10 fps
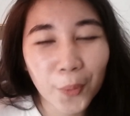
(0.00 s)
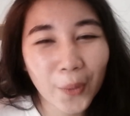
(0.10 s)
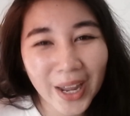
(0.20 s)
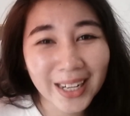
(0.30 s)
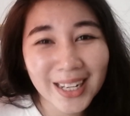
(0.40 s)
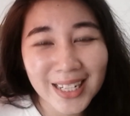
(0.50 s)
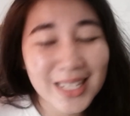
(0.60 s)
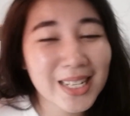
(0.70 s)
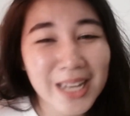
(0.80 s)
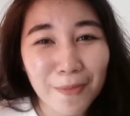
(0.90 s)
when
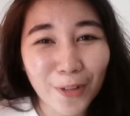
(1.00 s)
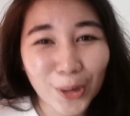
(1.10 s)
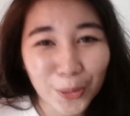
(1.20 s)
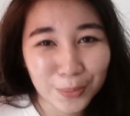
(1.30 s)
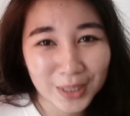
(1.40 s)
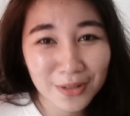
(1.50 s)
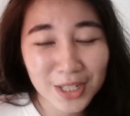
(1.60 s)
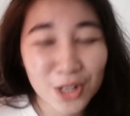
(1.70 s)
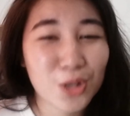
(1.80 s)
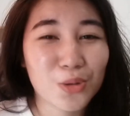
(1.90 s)
CEM will open the
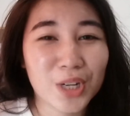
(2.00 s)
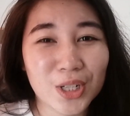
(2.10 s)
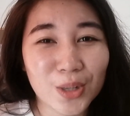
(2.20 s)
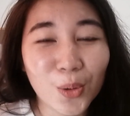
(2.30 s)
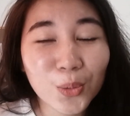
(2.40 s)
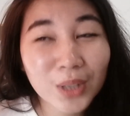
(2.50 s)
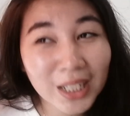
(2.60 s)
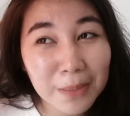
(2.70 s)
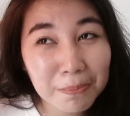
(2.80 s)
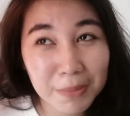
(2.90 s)
registration.
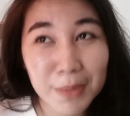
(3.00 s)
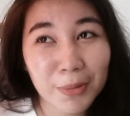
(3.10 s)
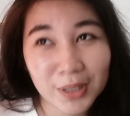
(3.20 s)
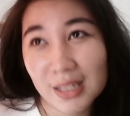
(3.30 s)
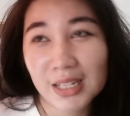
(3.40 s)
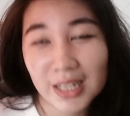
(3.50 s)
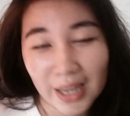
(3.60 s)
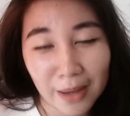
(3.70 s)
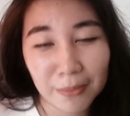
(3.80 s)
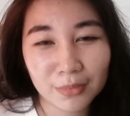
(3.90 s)
Only people in
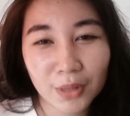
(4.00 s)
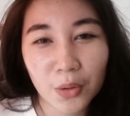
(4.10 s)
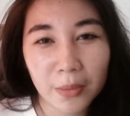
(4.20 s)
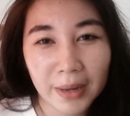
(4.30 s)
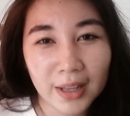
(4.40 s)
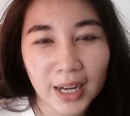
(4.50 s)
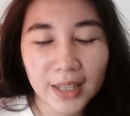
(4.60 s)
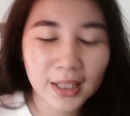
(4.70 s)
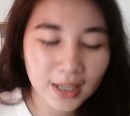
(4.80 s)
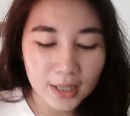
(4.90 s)
CEM know about
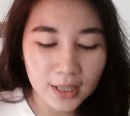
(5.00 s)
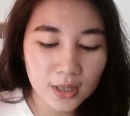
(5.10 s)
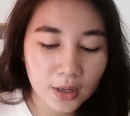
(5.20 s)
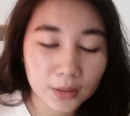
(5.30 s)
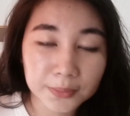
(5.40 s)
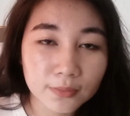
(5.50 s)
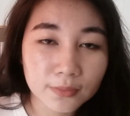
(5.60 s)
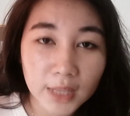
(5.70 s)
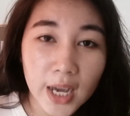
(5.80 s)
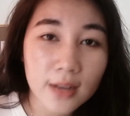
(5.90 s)
that. So
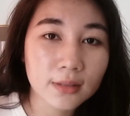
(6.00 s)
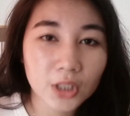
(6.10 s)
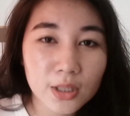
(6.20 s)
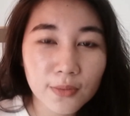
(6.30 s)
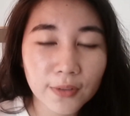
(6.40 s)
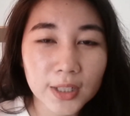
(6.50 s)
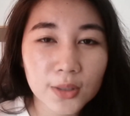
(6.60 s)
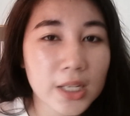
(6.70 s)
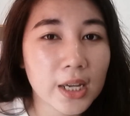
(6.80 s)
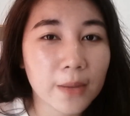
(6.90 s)
yeah, just
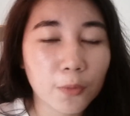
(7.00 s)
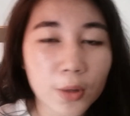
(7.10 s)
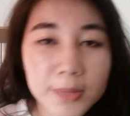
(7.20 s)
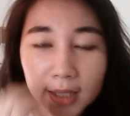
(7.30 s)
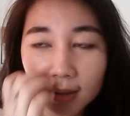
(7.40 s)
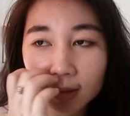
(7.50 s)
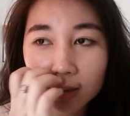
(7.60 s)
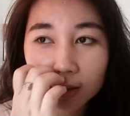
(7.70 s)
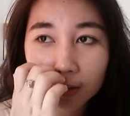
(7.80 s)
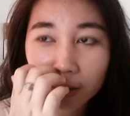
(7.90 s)
follow CEM website
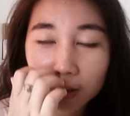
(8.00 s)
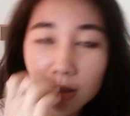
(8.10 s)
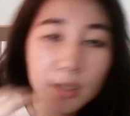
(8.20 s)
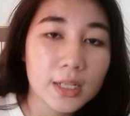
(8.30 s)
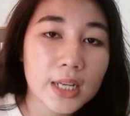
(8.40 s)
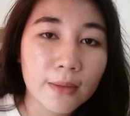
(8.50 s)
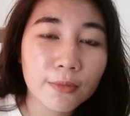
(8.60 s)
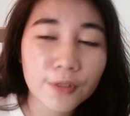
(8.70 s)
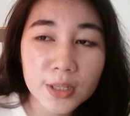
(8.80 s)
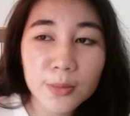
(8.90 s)
or
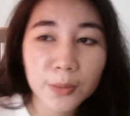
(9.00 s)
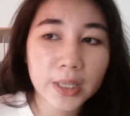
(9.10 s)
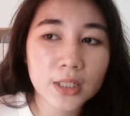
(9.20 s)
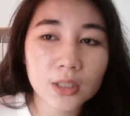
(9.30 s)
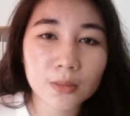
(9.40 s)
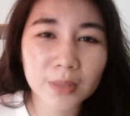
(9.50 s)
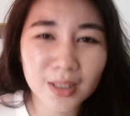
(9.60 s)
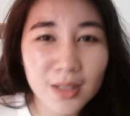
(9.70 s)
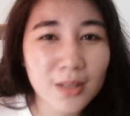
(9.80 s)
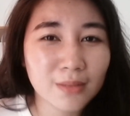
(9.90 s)
CEM Facebook page,
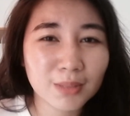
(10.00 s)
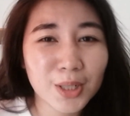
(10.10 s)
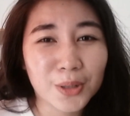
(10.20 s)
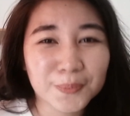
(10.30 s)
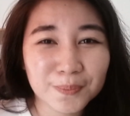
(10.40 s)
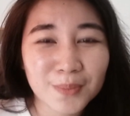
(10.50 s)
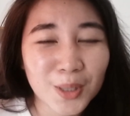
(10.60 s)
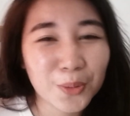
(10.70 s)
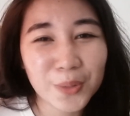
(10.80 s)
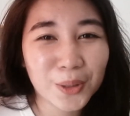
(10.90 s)
because you know,
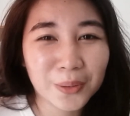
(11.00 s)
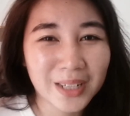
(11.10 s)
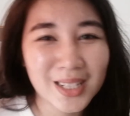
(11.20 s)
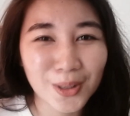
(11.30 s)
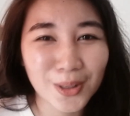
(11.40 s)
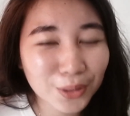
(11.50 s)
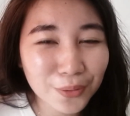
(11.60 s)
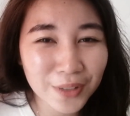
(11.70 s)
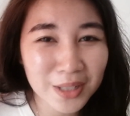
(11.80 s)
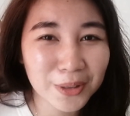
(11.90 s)
we always go to
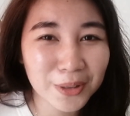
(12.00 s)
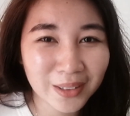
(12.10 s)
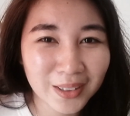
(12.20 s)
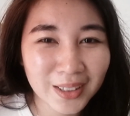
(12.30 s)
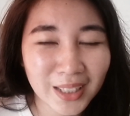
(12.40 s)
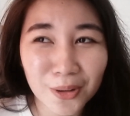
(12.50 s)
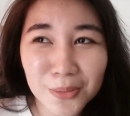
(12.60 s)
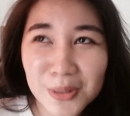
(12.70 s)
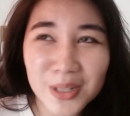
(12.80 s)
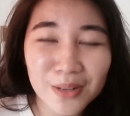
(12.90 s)
Facebook. Like
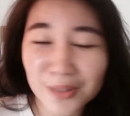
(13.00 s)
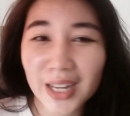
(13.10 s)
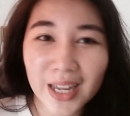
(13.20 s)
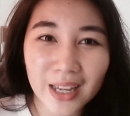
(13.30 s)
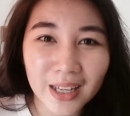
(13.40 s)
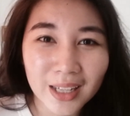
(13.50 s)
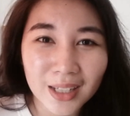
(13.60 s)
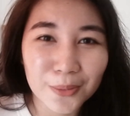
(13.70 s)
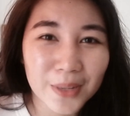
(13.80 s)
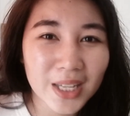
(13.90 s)
almost every day,
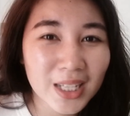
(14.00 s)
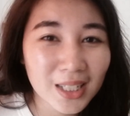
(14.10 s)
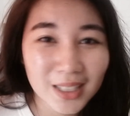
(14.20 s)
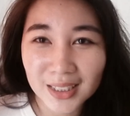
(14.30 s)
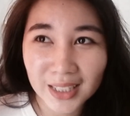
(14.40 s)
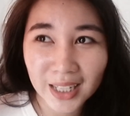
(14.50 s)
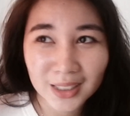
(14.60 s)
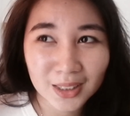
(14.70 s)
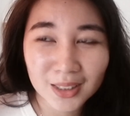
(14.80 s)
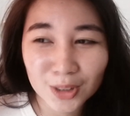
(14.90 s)
we
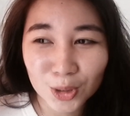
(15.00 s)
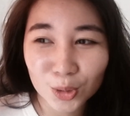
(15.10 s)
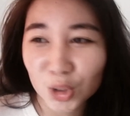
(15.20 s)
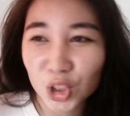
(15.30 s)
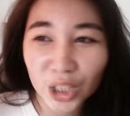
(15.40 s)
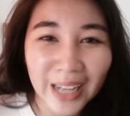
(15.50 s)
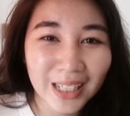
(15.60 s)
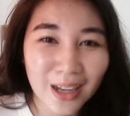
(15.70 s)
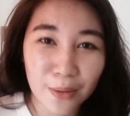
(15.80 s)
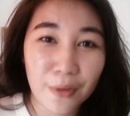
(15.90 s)
get to check
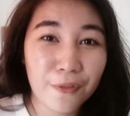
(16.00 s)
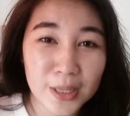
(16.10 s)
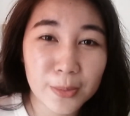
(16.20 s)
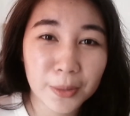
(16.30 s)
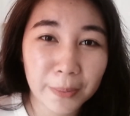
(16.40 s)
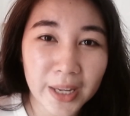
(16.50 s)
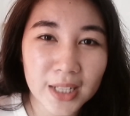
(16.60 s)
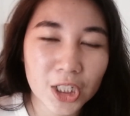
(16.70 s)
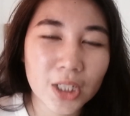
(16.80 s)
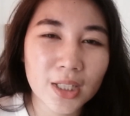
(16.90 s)
our Facebook
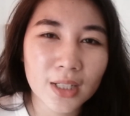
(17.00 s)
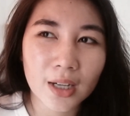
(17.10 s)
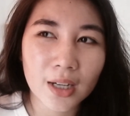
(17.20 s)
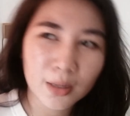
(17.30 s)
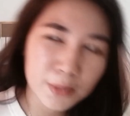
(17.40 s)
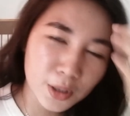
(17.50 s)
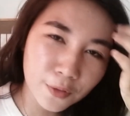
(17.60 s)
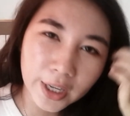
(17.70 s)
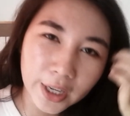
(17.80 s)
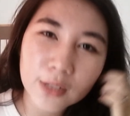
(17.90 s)
page. So
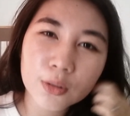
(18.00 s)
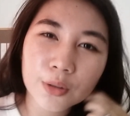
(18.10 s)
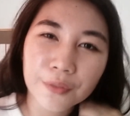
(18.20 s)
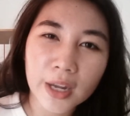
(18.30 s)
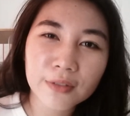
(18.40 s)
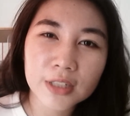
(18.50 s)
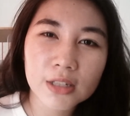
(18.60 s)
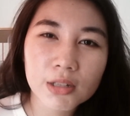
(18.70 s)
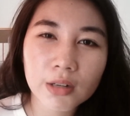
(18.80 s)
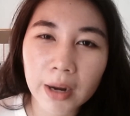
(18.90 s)
far, I don't know if they have
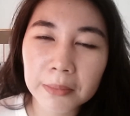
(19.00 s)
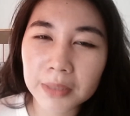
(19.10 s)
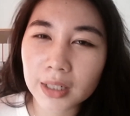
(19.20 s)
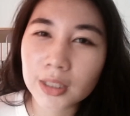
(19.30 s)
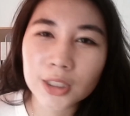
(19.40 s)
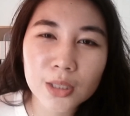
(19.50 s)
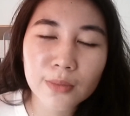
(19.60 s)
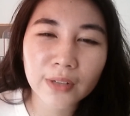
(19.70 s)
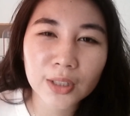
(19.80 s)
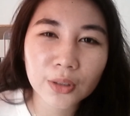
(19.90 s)
Instagram, but I
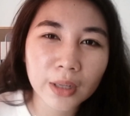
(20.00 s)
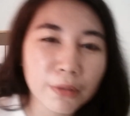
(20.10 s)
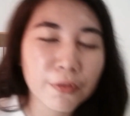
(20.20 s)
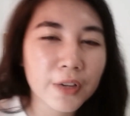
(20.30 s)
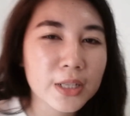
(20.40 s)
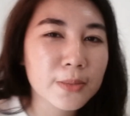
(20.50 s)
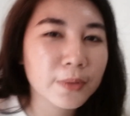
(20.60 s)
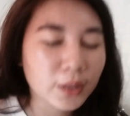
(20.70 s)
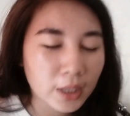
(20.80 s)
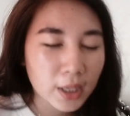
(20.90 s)
just follow them on
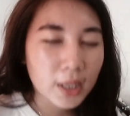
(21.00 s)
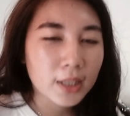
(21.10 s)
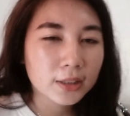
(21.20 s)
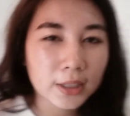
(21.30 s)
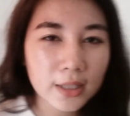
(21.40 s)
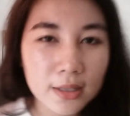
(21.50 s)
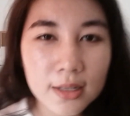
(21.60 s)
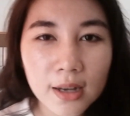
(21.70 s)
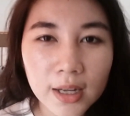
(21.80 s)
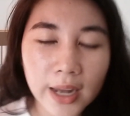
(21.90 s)
Facebook. So that's
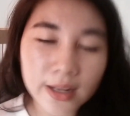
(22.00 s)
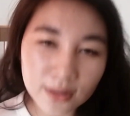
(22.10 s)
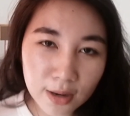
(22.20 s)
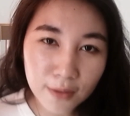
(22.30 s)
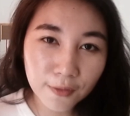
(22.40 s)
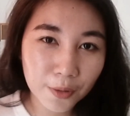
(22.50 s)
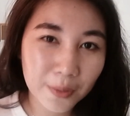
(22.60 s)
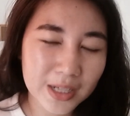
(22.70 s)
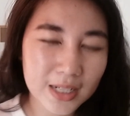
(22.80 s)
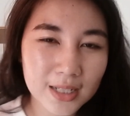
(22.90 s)
the answer for
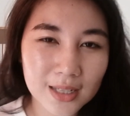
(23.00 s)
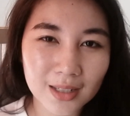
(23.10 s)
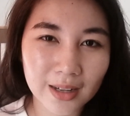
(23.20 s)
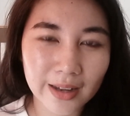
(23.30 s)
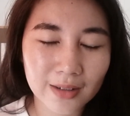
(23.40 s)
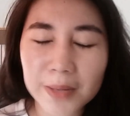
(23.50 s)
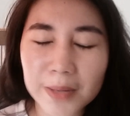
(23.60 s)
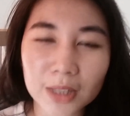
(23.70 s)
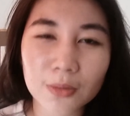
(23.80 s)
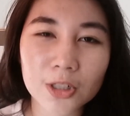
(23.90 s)
when is the
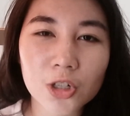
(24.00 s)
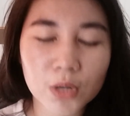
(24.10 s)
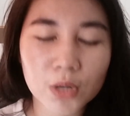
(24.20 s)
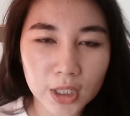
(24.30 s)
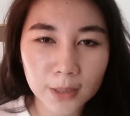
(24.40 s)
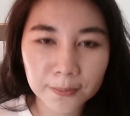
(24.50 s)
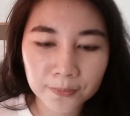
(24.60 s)
Nmat registration.